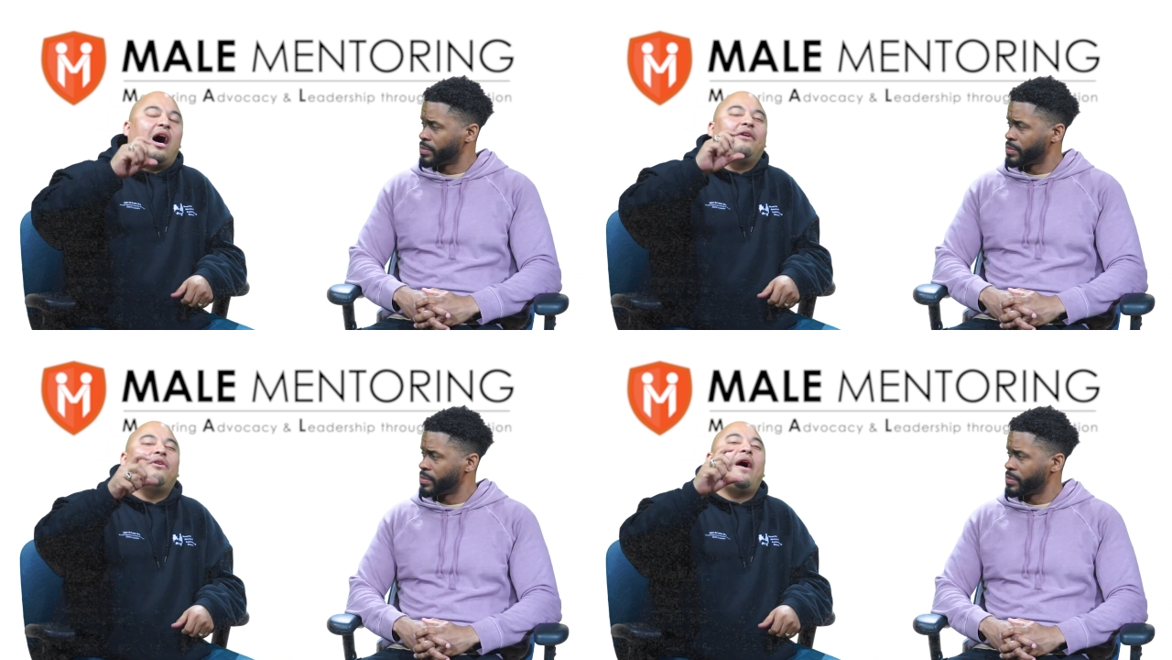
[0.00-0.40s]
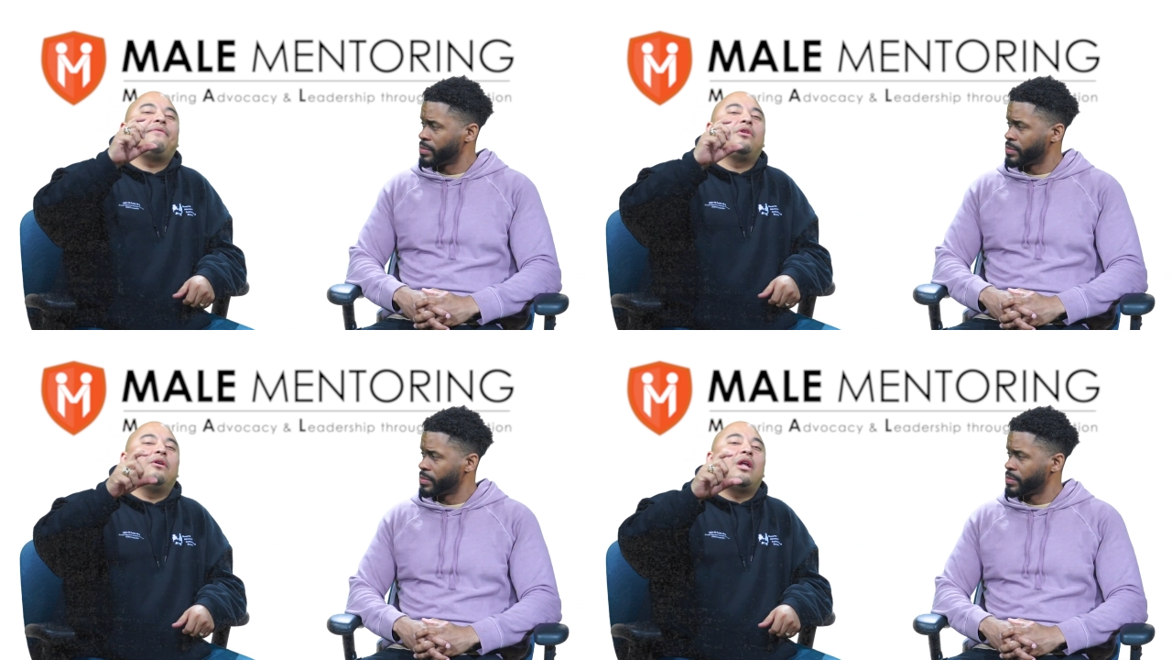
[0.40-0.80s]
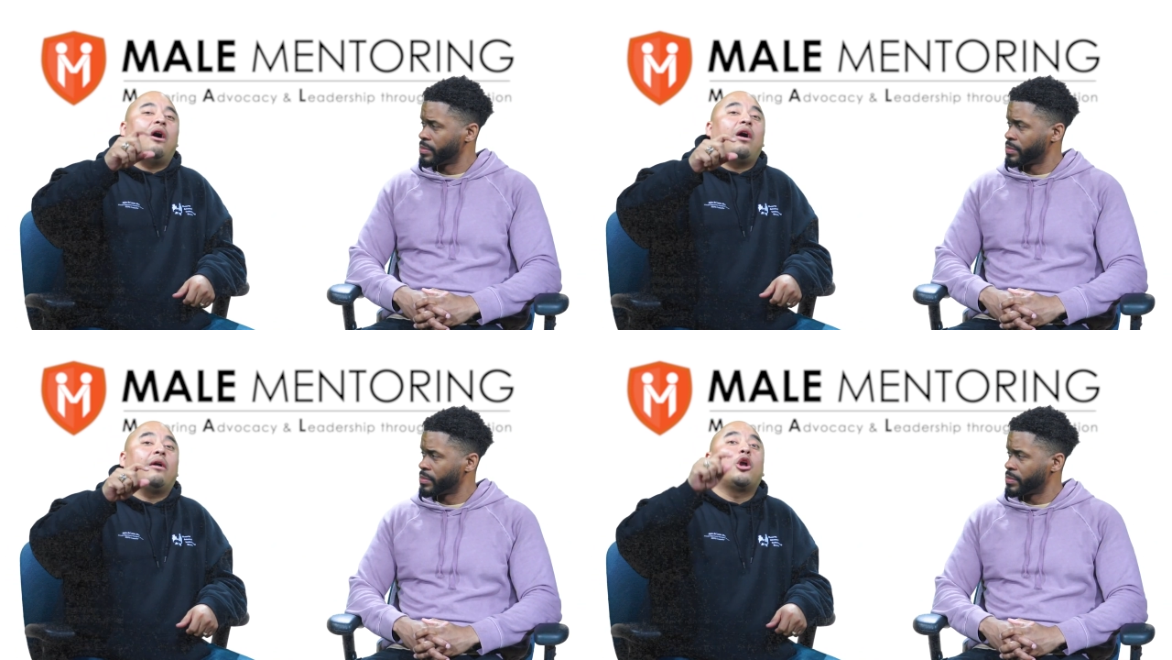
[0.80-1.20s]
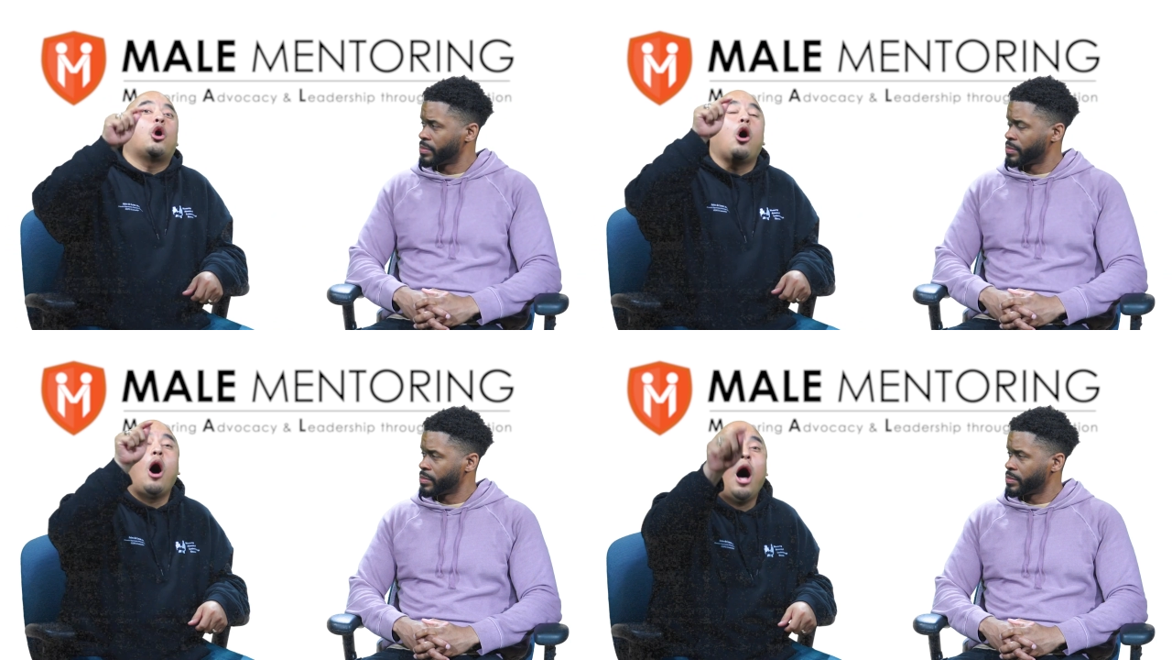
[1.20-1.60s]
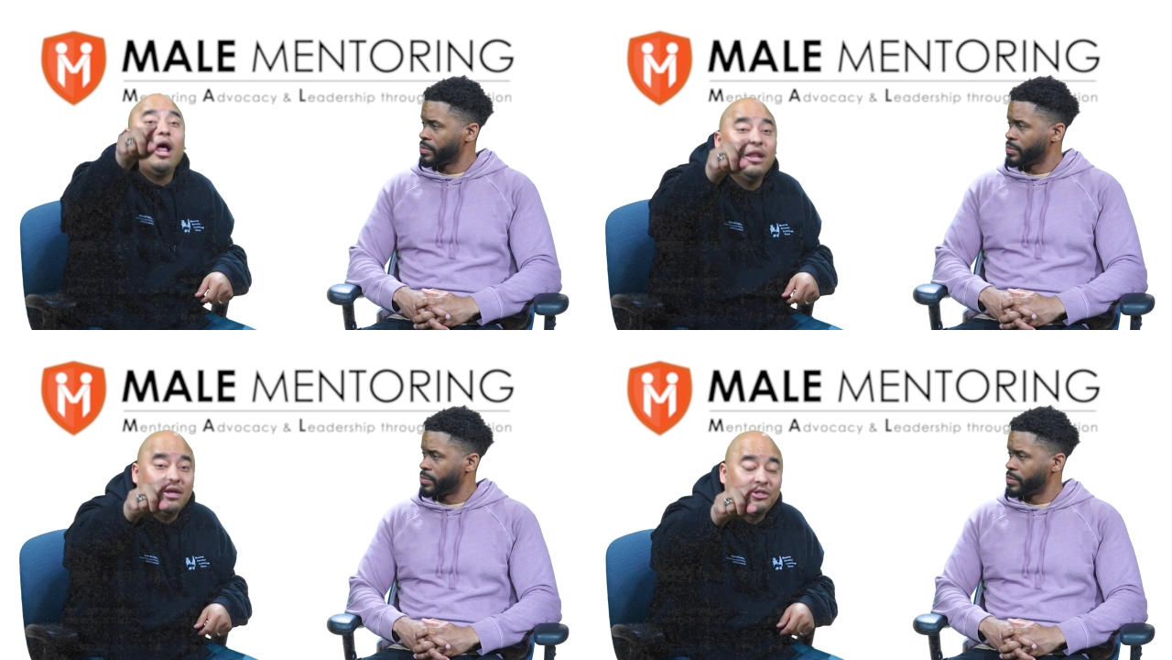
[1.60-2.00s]
Speaker 1: How you have to learn how
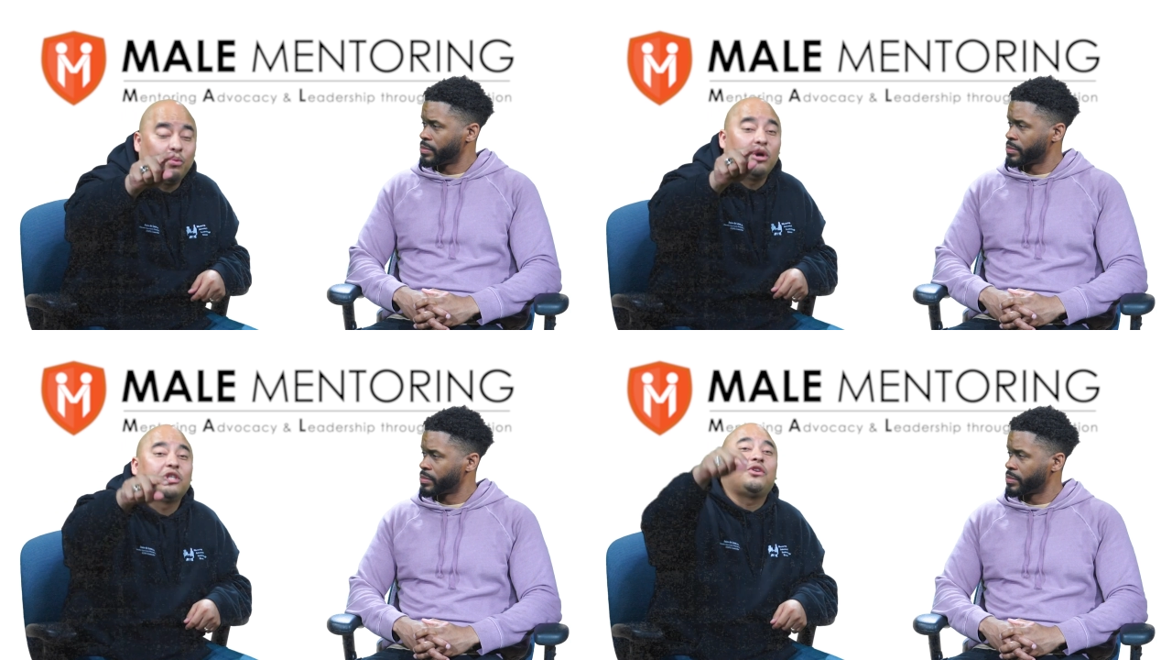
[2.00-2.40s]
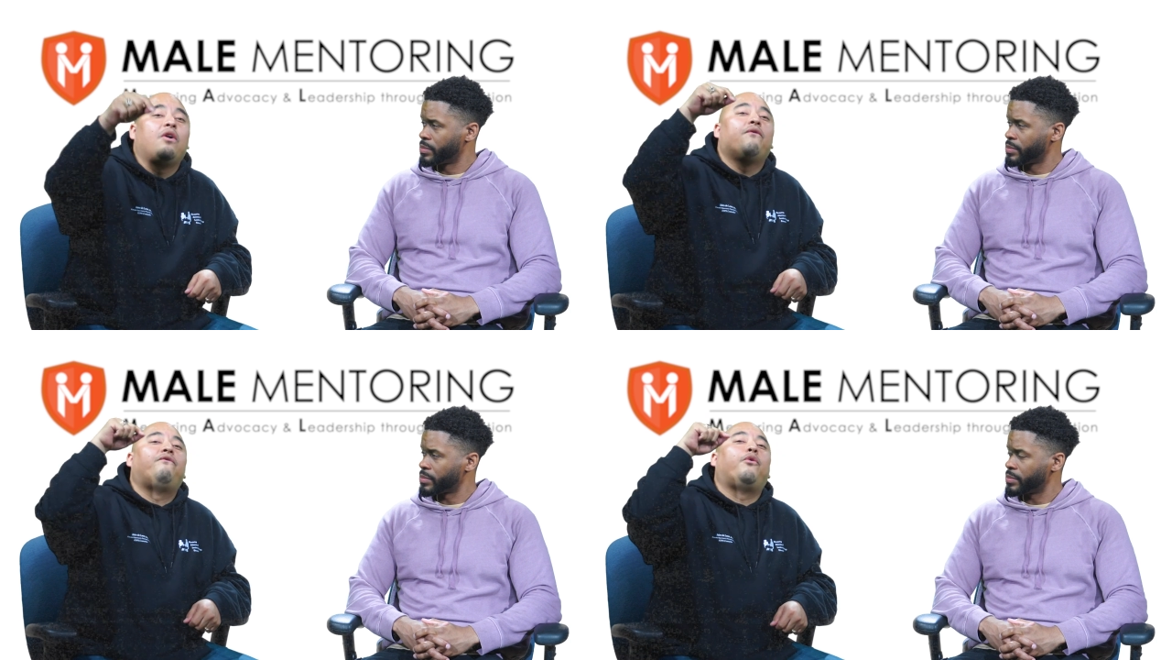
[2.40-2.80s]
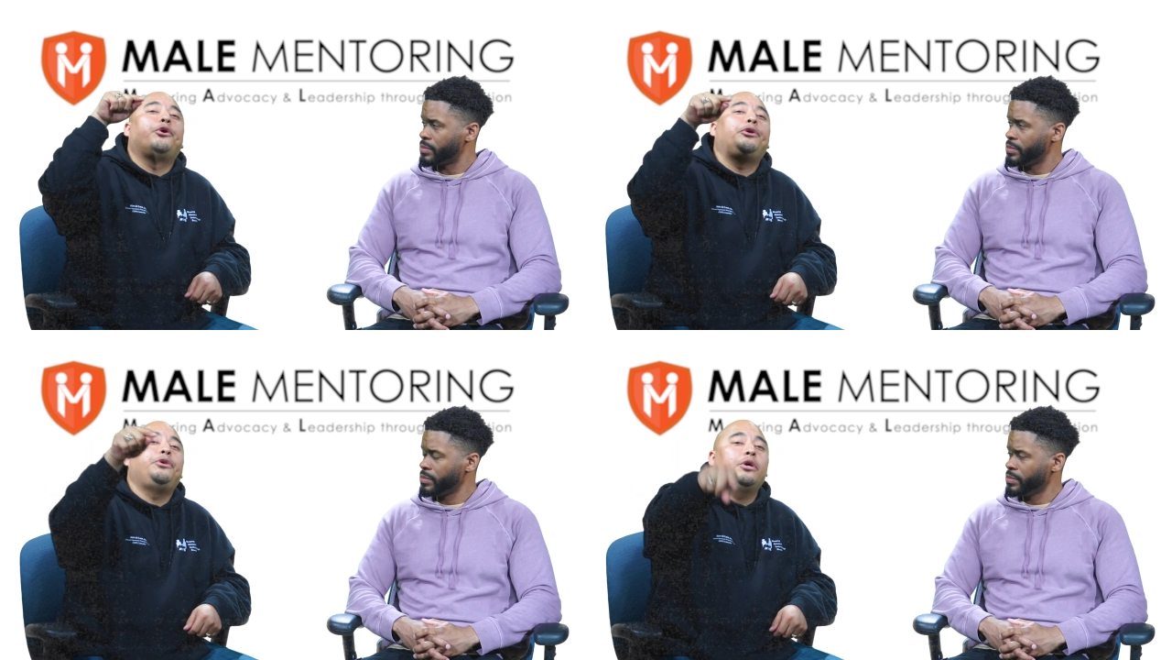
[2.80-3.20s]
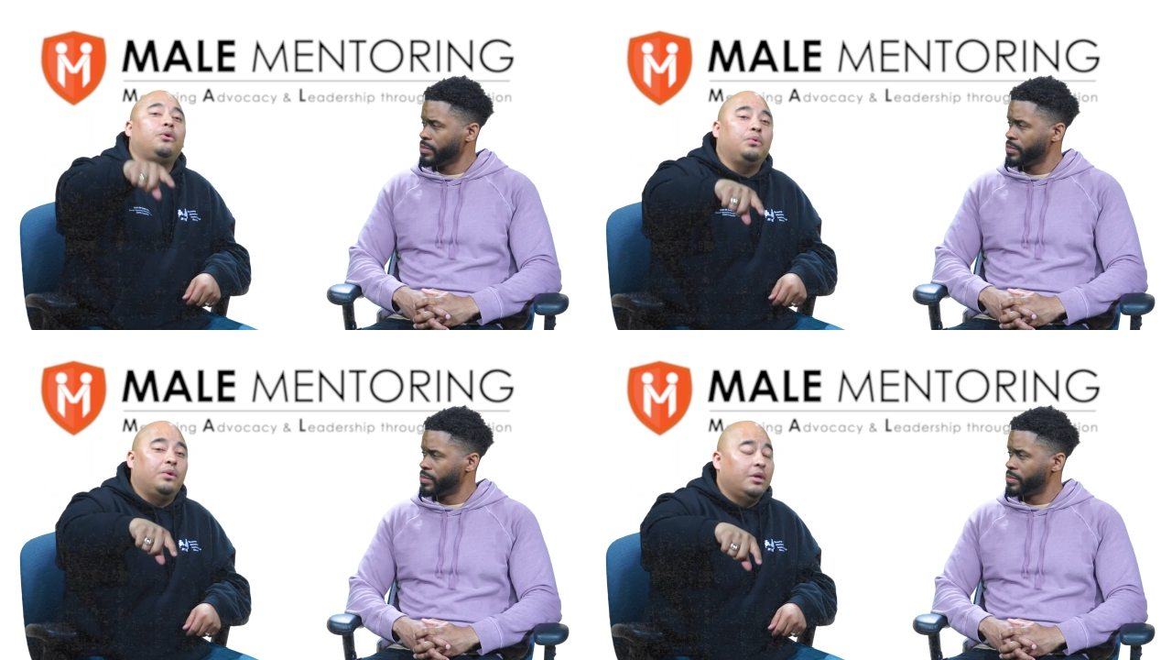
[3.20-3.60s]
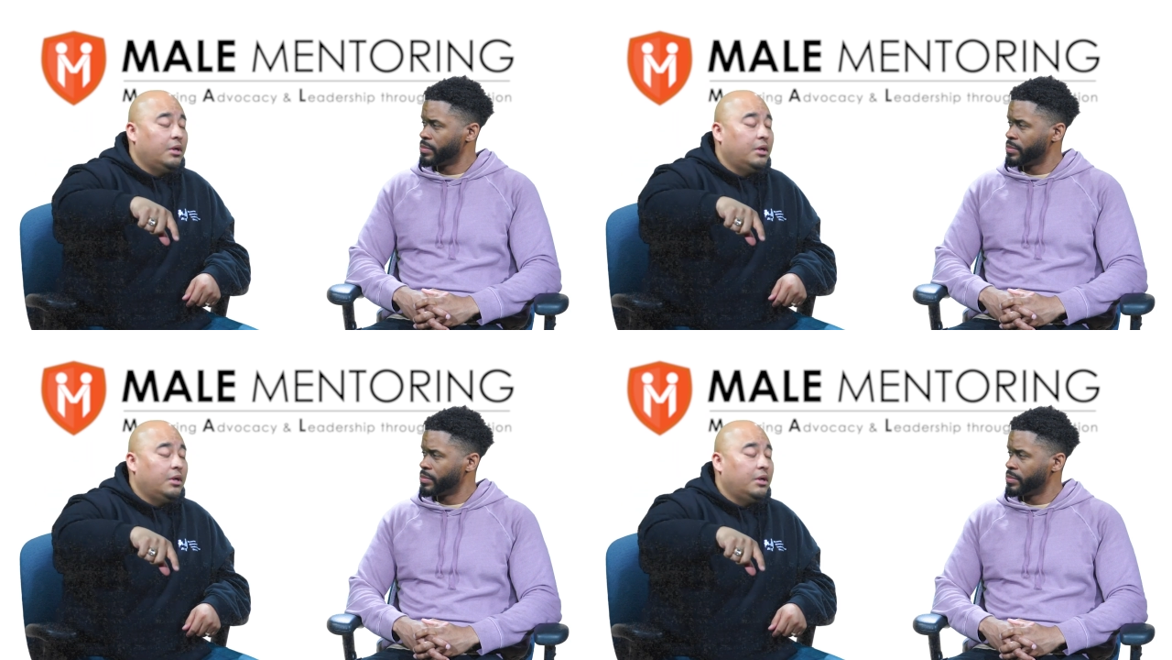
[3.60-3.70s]
college works for you.